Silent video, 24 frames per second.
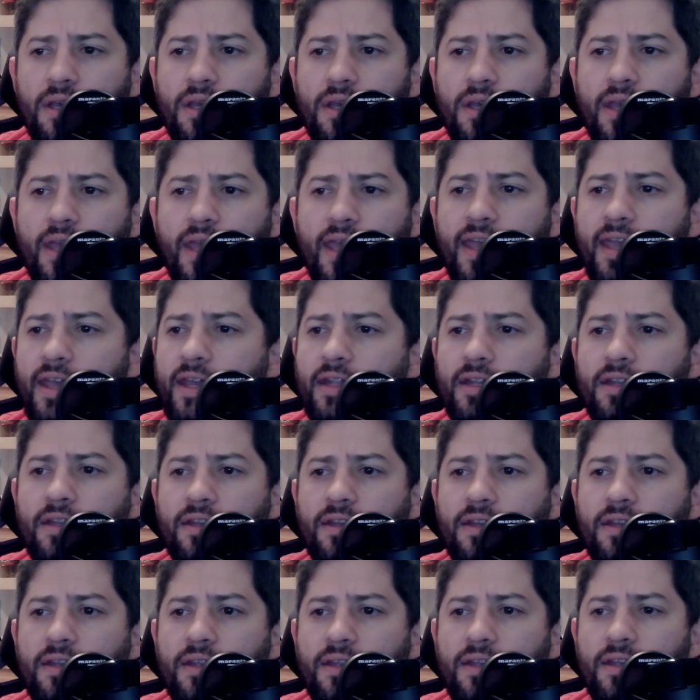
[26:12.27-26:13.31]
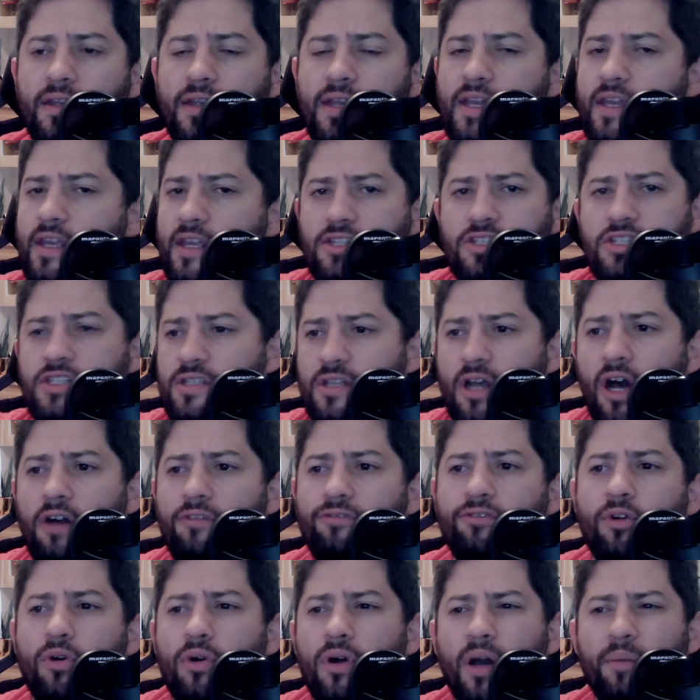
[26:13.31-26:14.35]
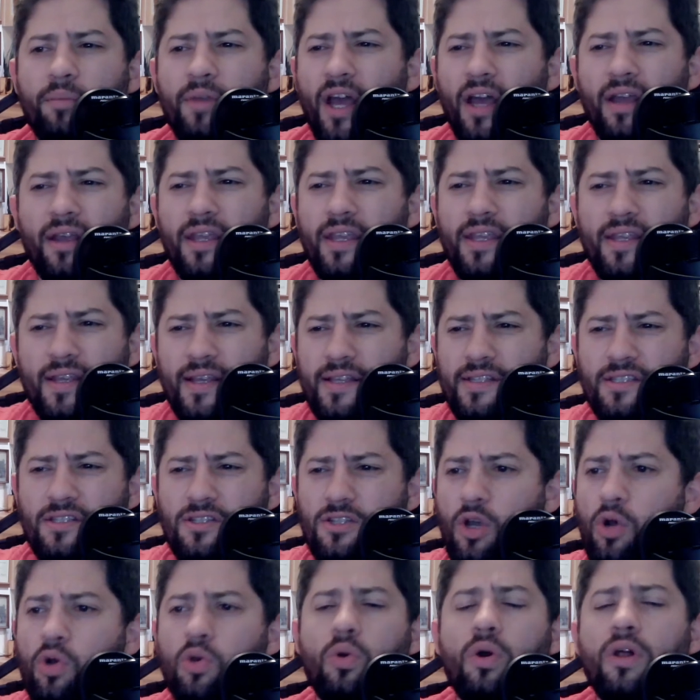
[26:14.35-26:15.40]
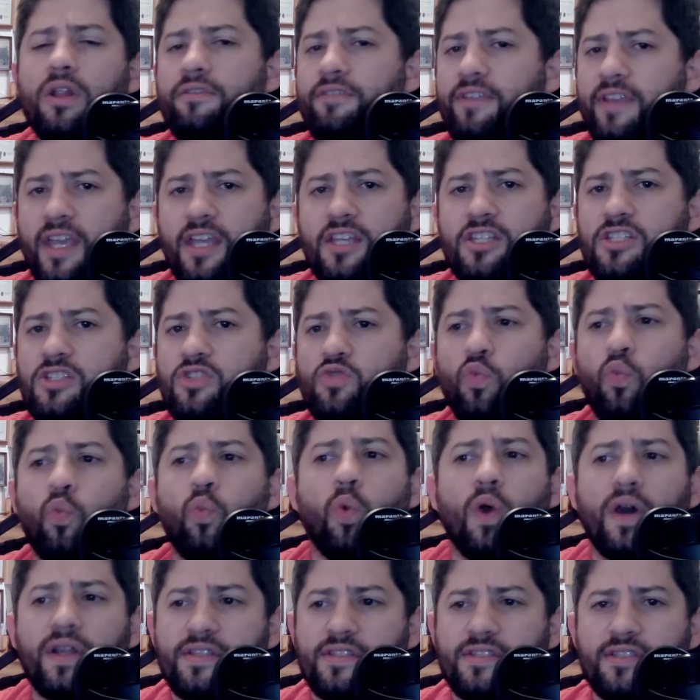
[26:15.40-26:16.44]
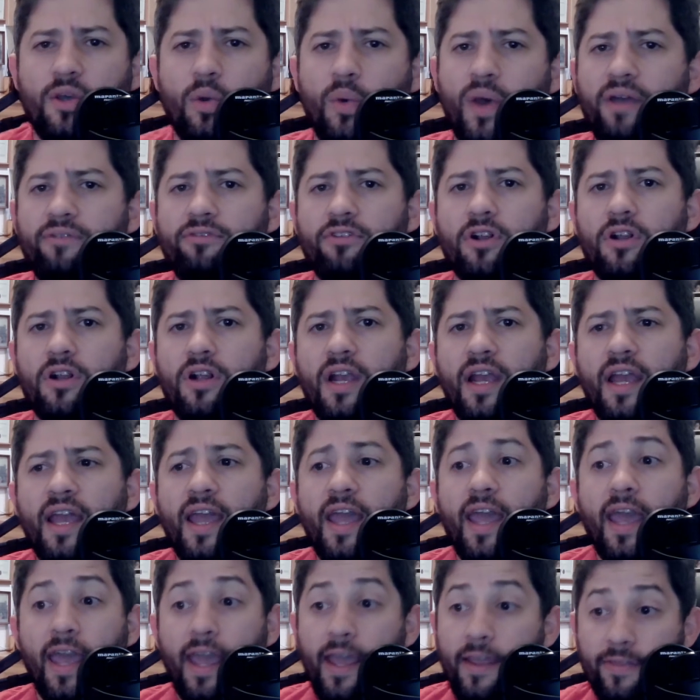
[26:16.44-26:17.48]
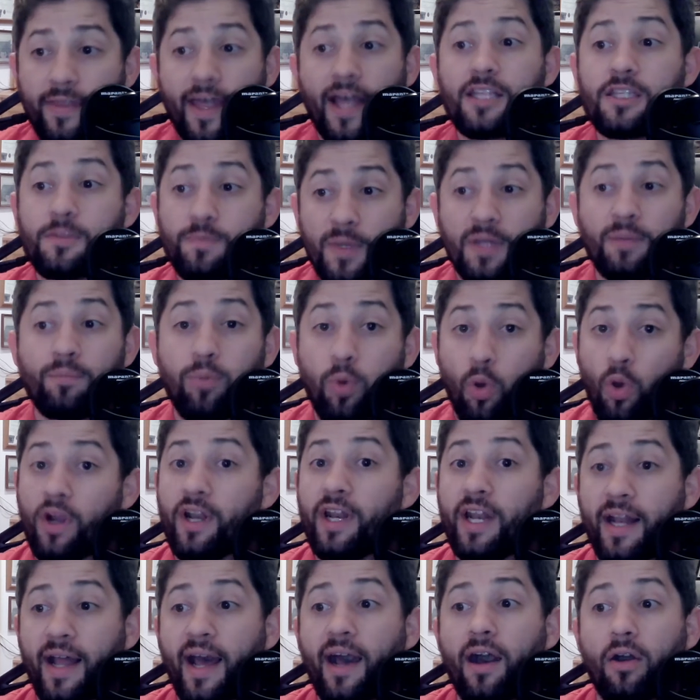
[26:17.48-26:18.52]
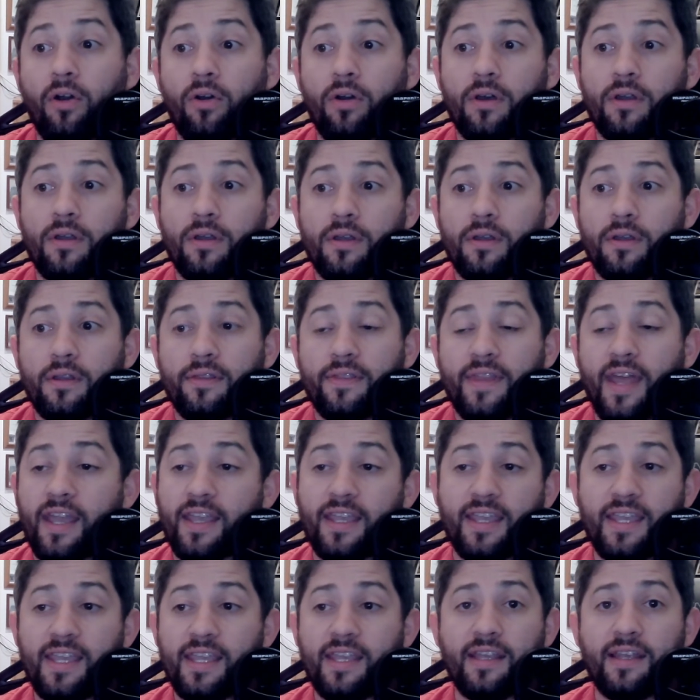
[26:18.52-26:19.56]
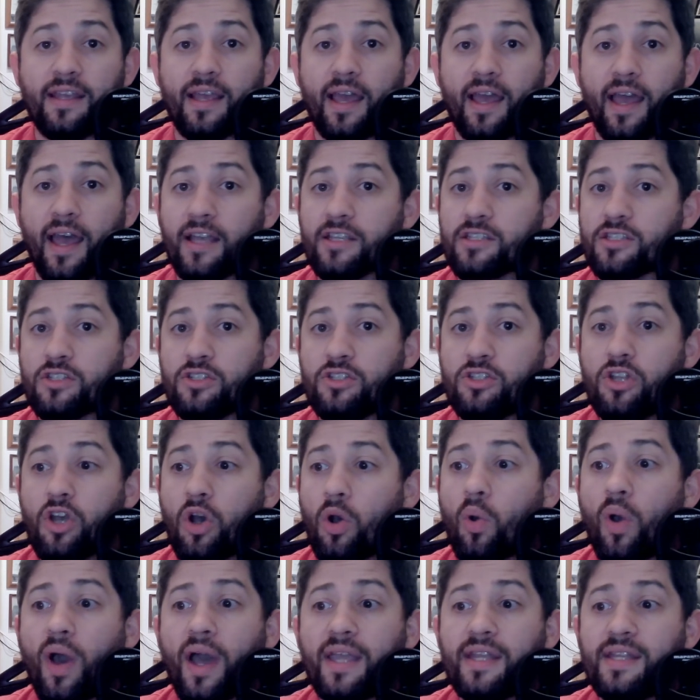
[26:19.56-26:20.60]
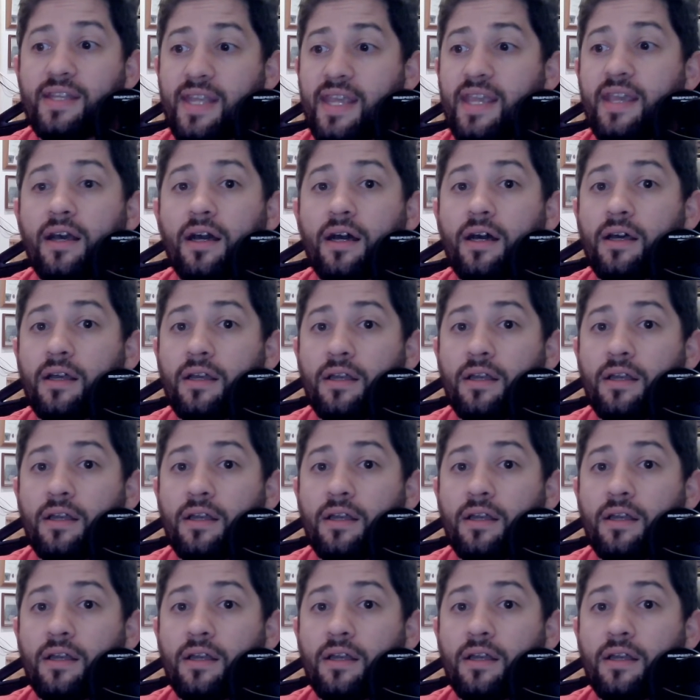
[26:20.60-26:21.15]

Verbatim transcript: And it, it's just awful. I mean, I, he has no qualifications whatsoever. And that's been pointed out. That he has no idea